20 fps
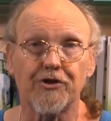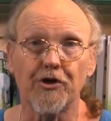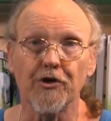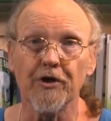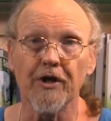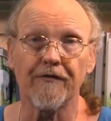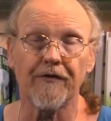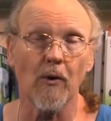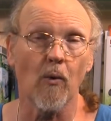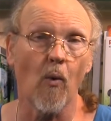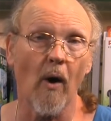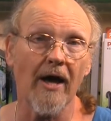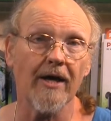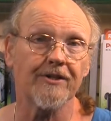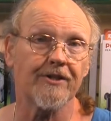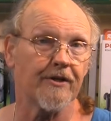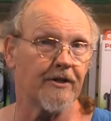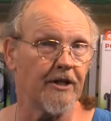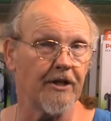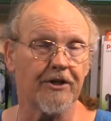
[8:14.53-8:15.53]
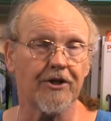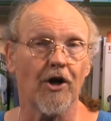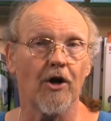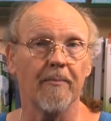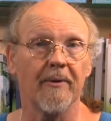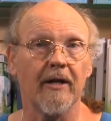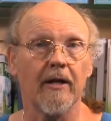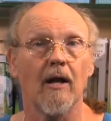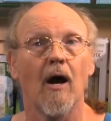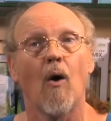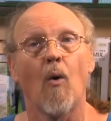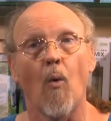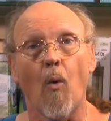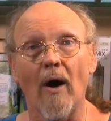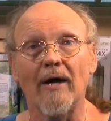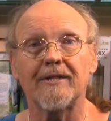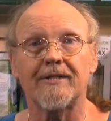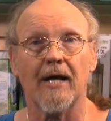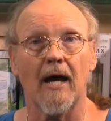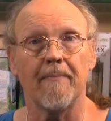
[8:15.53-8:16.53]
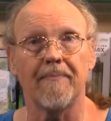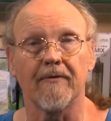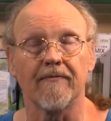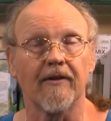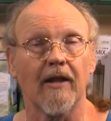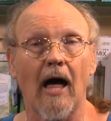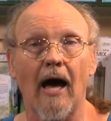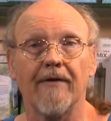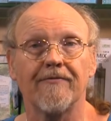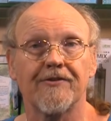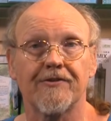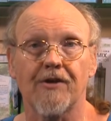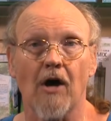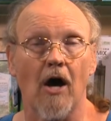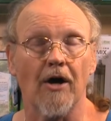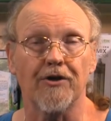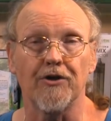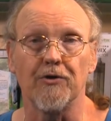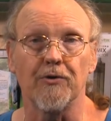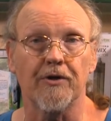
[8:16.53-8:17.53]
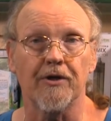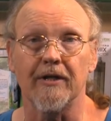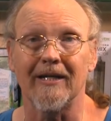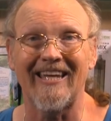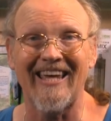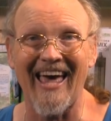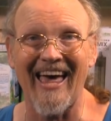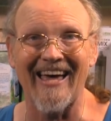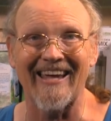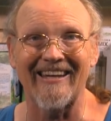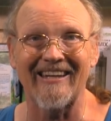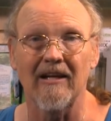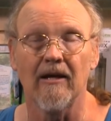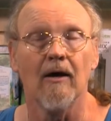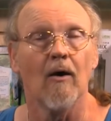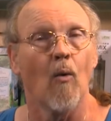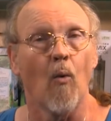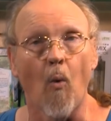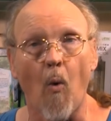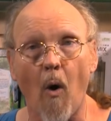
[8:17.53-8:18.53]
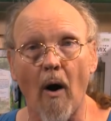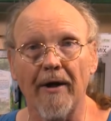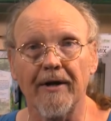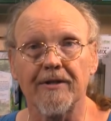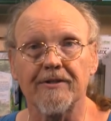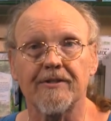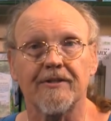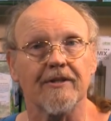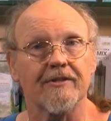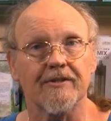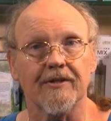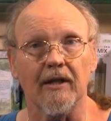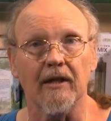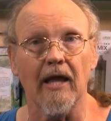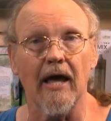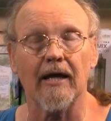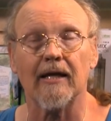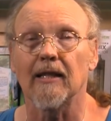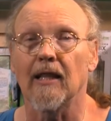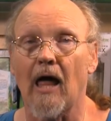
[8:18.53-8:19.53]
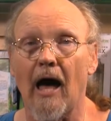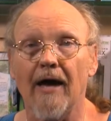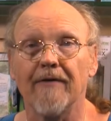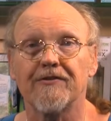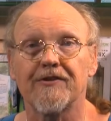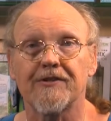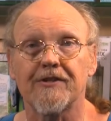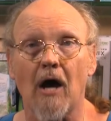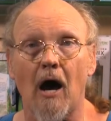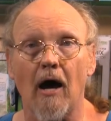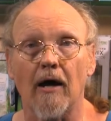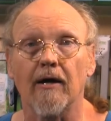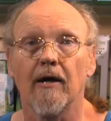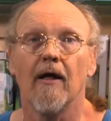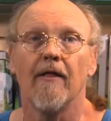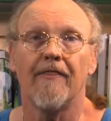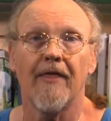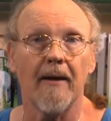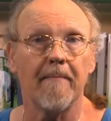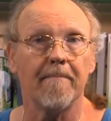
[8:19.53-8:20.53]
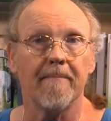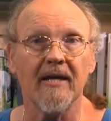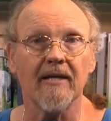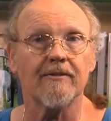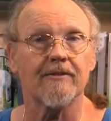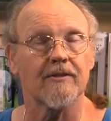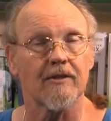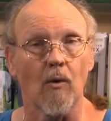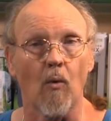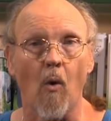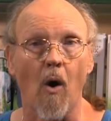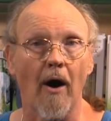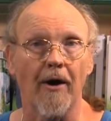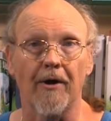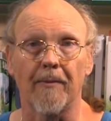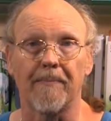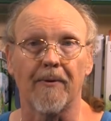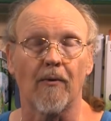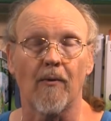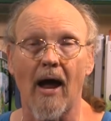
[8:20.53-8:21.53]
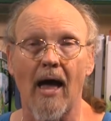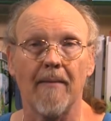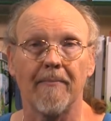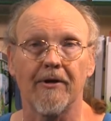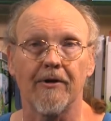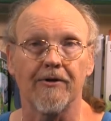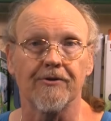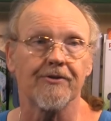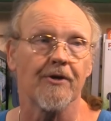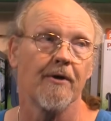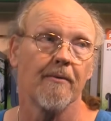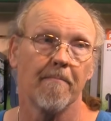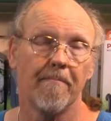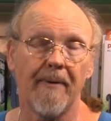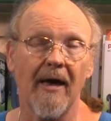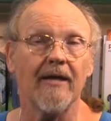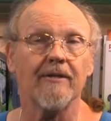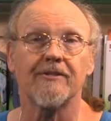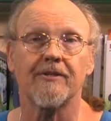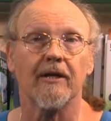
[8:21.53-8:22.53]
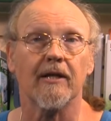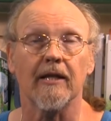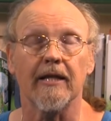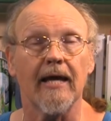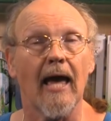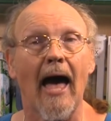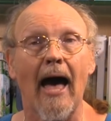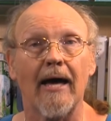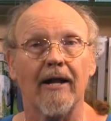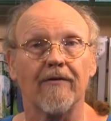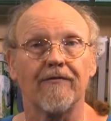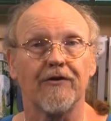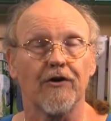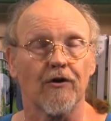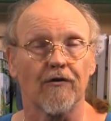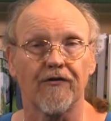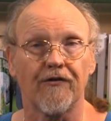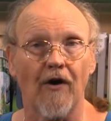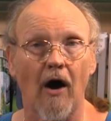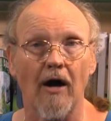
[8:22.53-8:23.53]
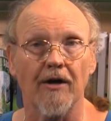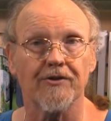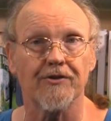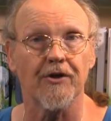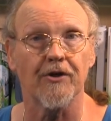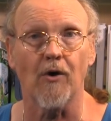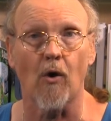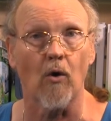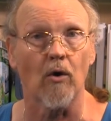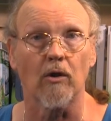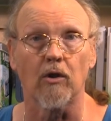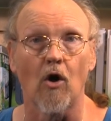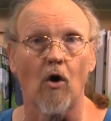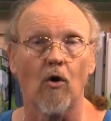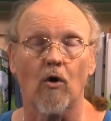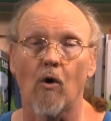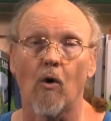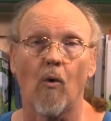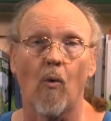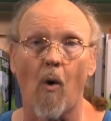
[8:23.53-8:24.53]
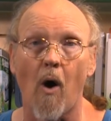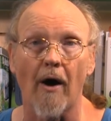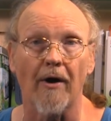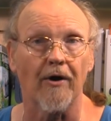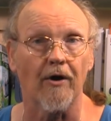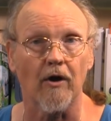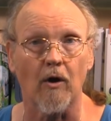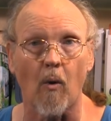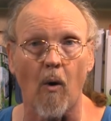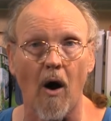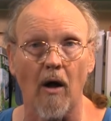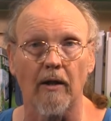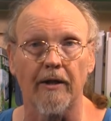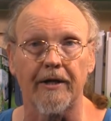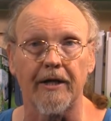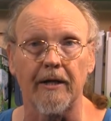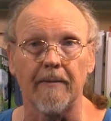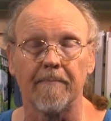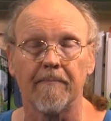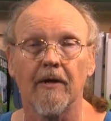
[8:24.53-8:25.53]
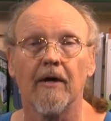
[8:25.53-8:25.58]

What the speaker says: 2 different ways of determining what type of livestock you can get. One is to select livestock that meets the water parameters basically out of your faucet or local water quality.